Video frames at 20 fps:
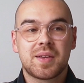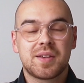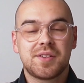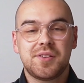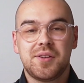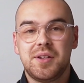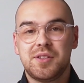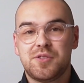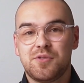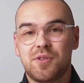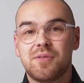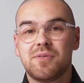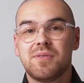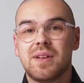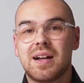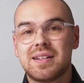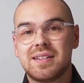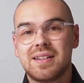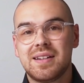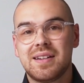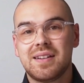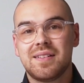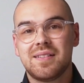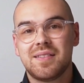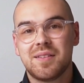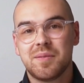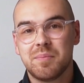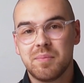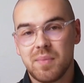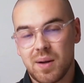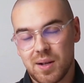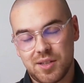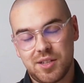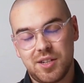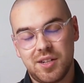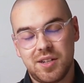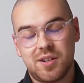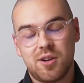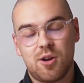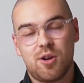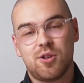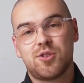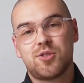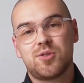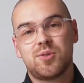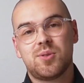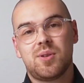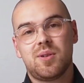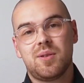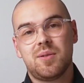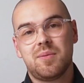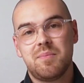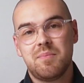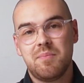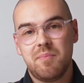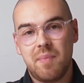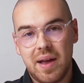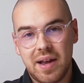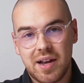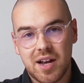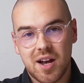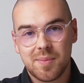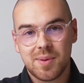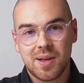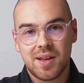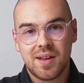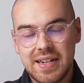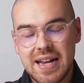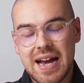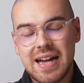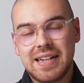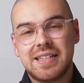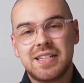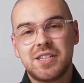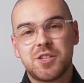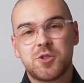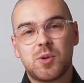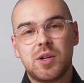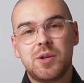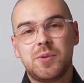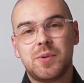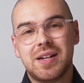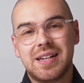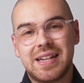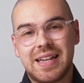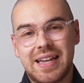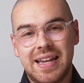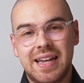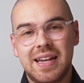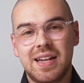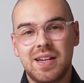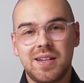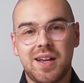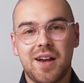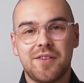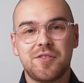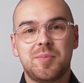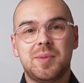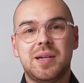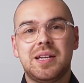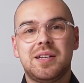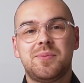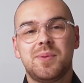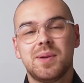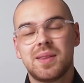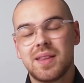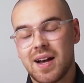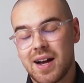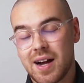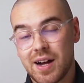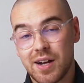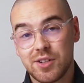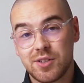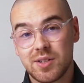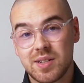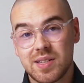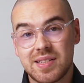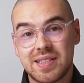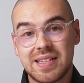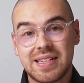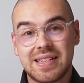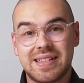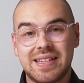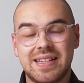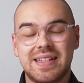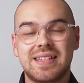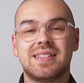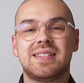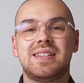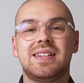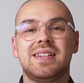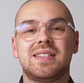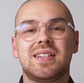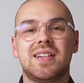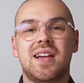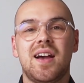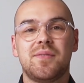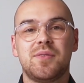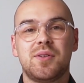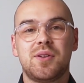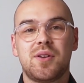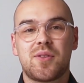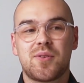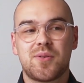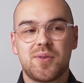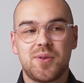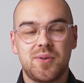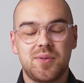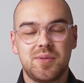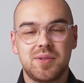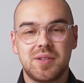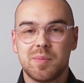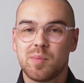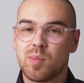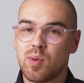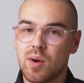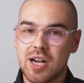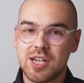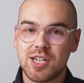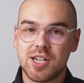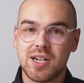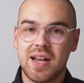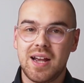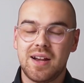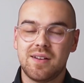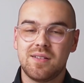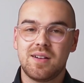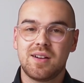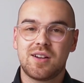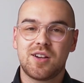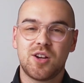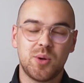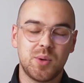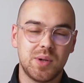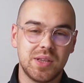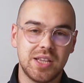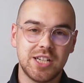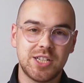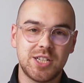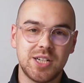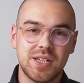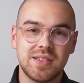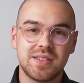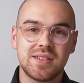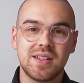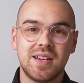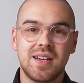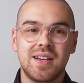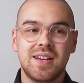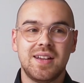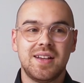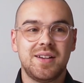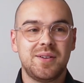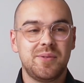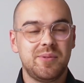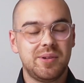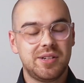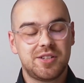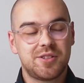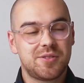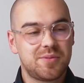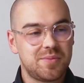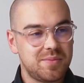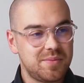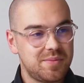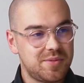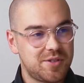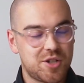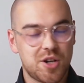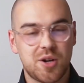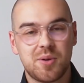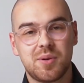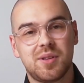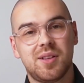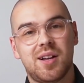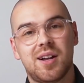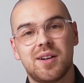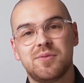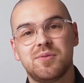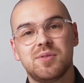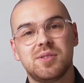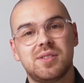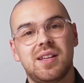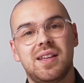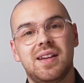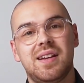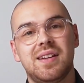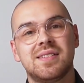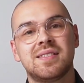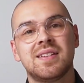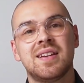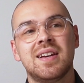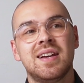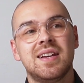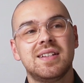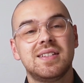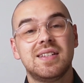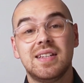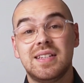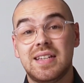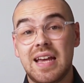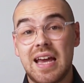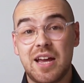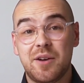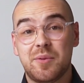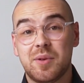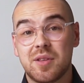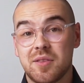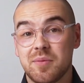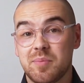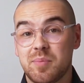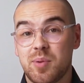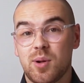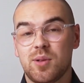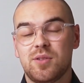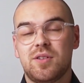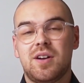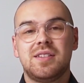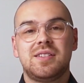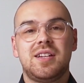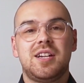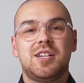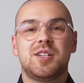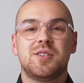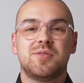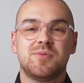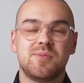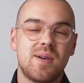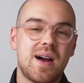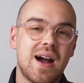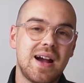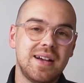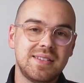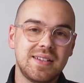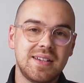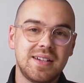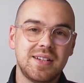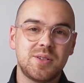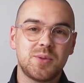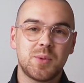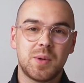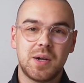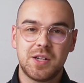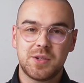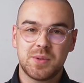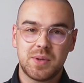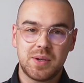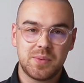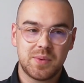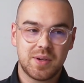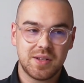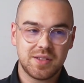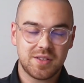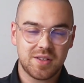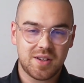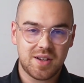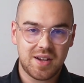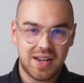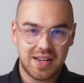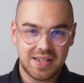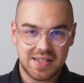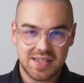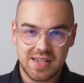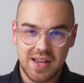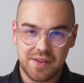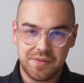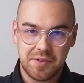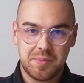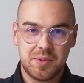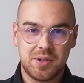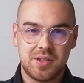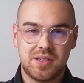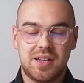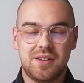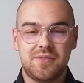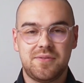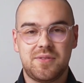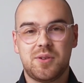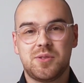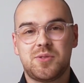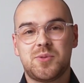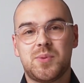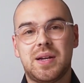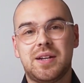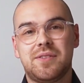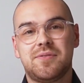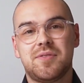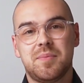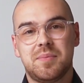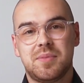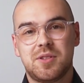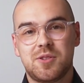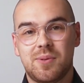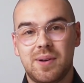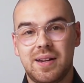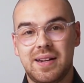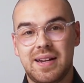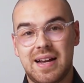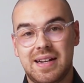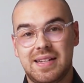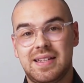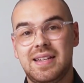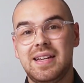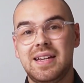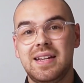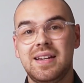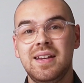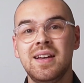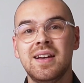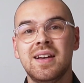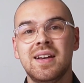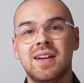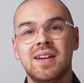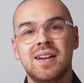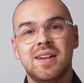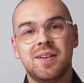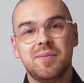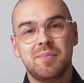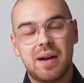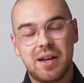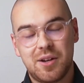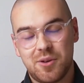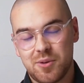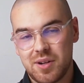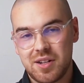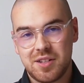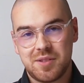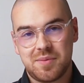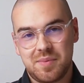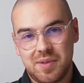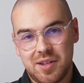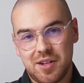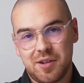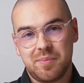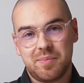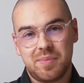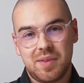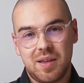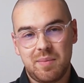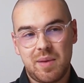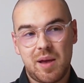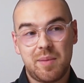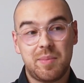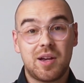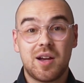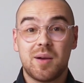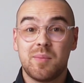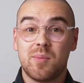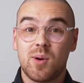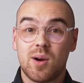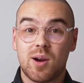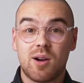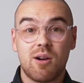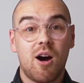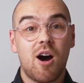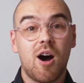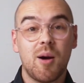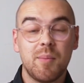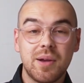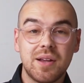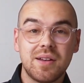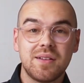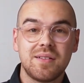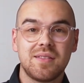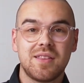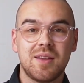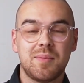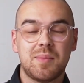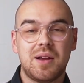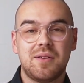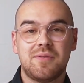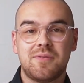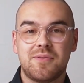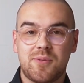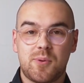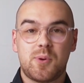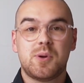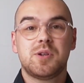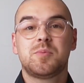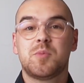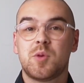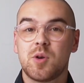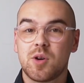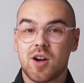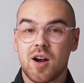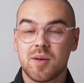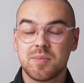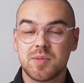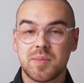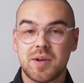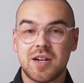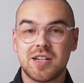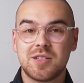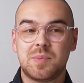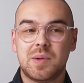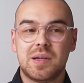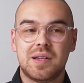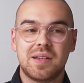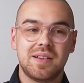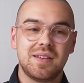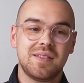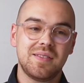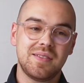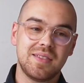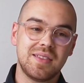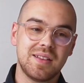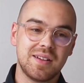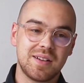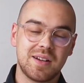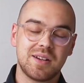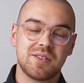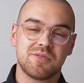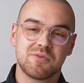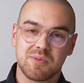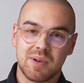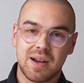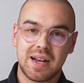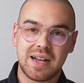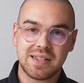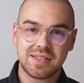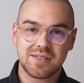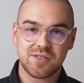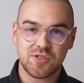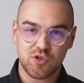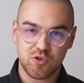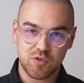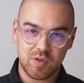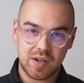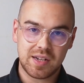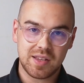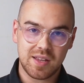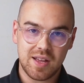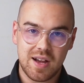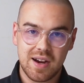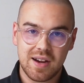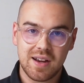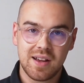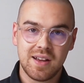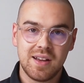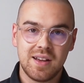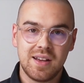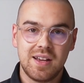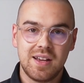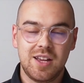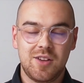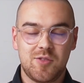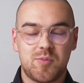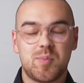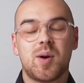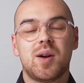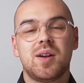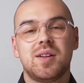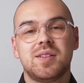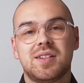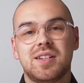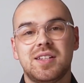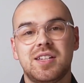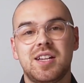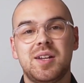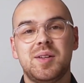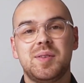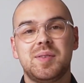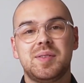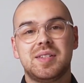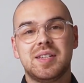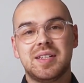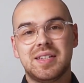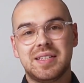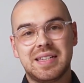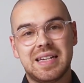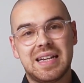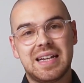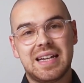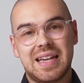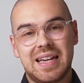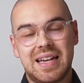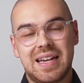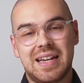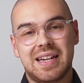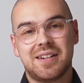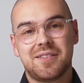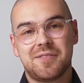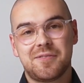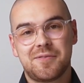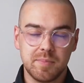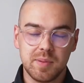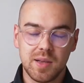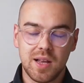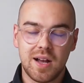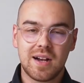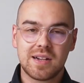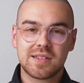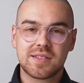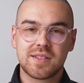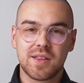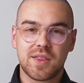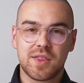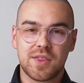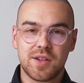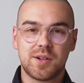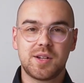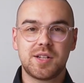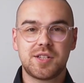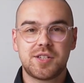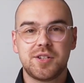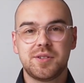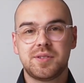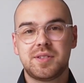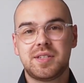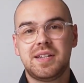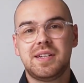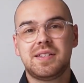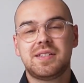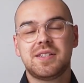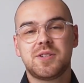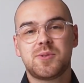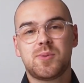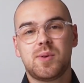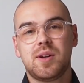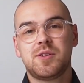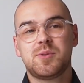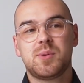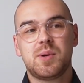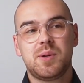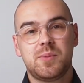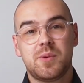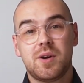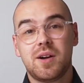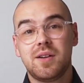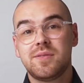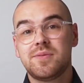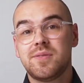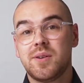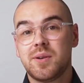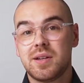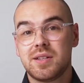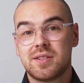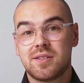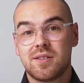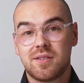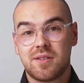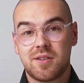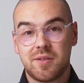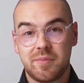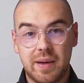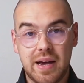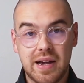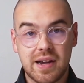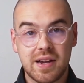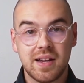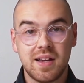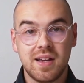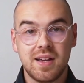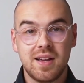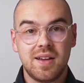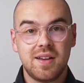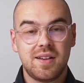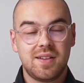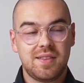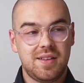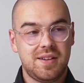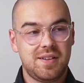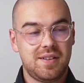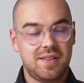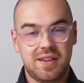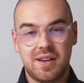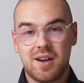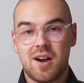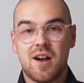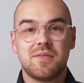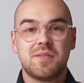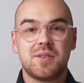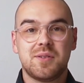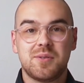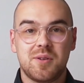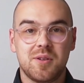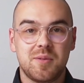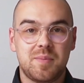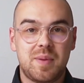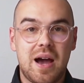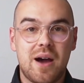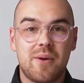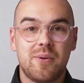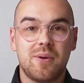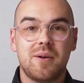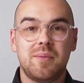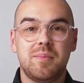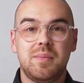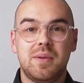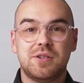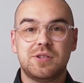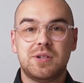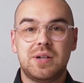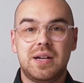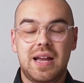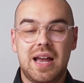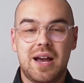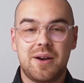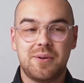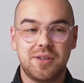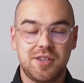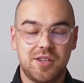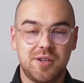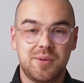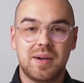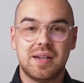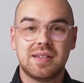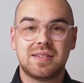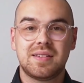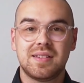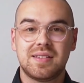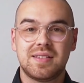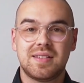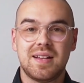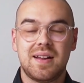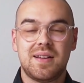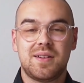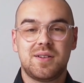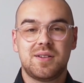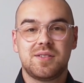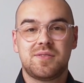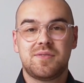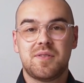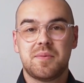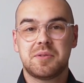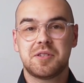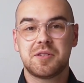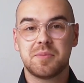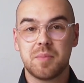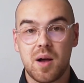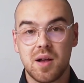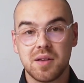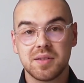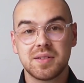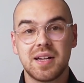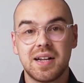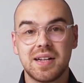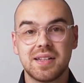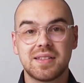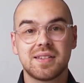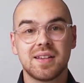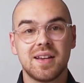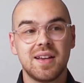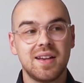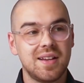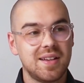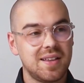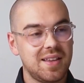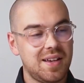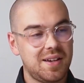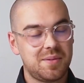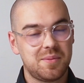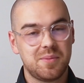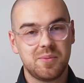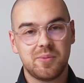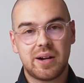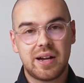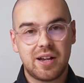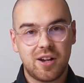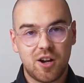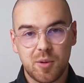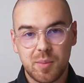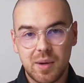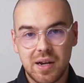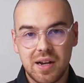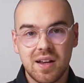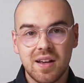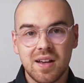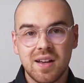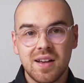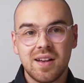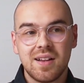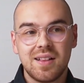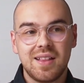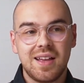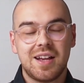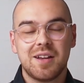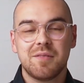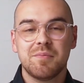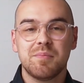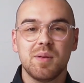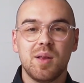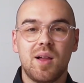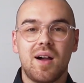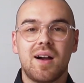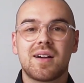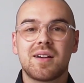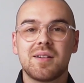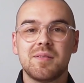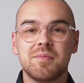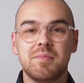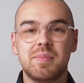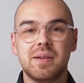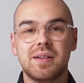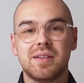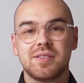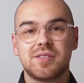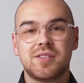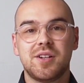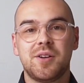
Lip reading: So it's reflecting the multicultural makeup. The 1921 King government with 116 seats governed through Depression-era coalitions, which showed a lot of resilience. Today, with polarization rising, 2021 saw a 7% vote swing from 2019. Minorities, they may become more common, they might force more compromise, but they're gonna raise gridlock if parties continue to dig in. The Bloc's 32 seats in 2021 focused on Quebec. They often hold power, mirroring how US senators from small states like Wyoming, they can block bills.